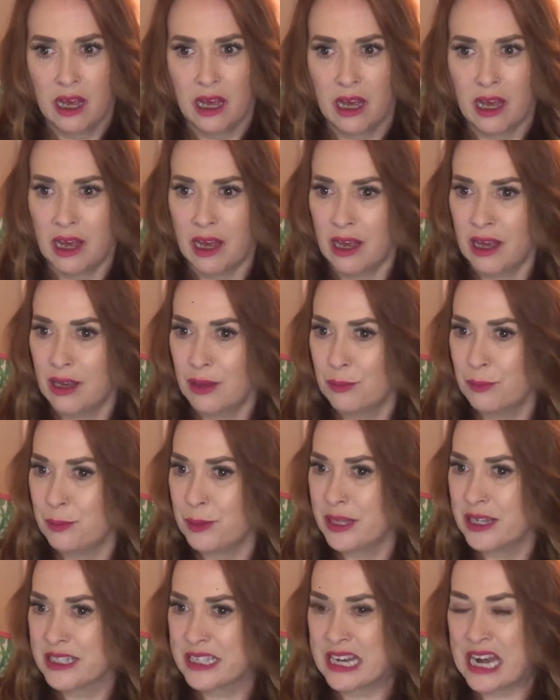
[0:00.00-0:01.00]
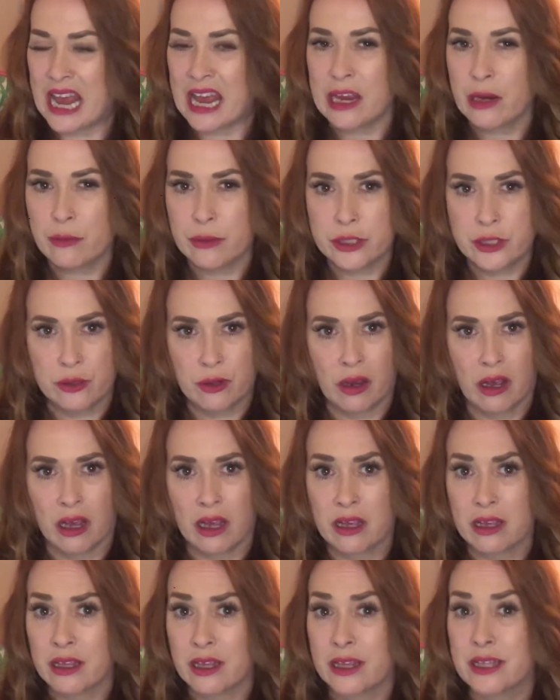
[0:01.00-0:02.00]
Because an angry
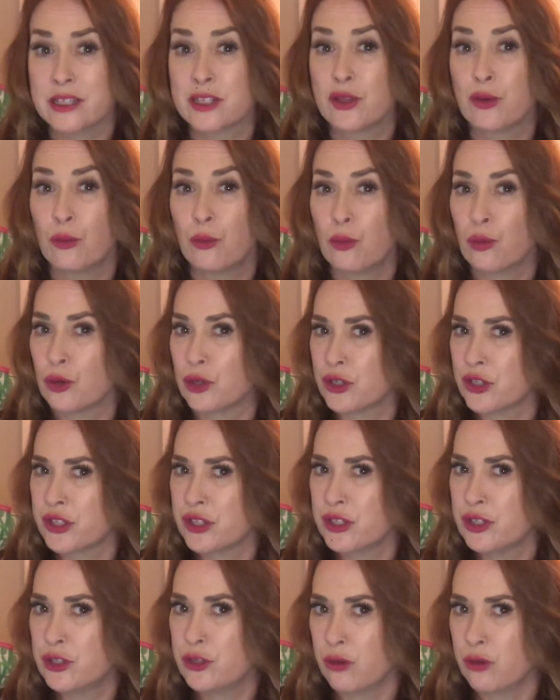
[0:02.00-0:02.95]
drunk is the worst